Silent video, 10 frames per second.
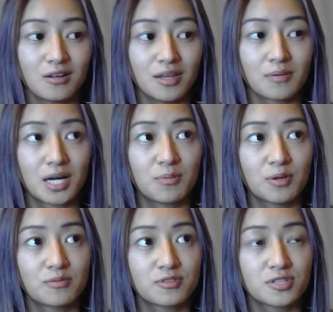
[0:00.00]
That I'm
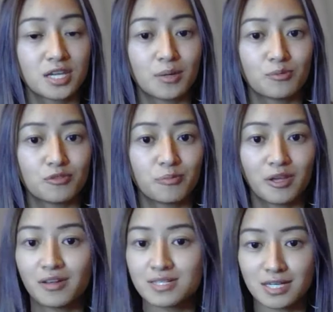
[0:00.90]
coming to him with
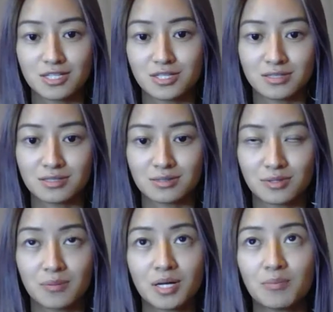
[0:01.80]
pure intentions.
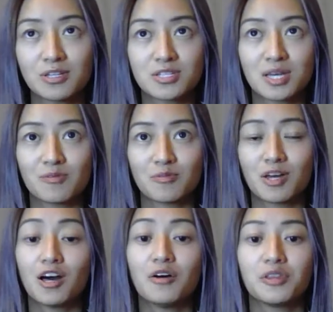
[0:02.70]
That I'm coming to him from
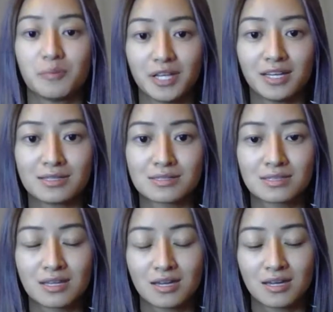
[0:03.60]
a healthy place.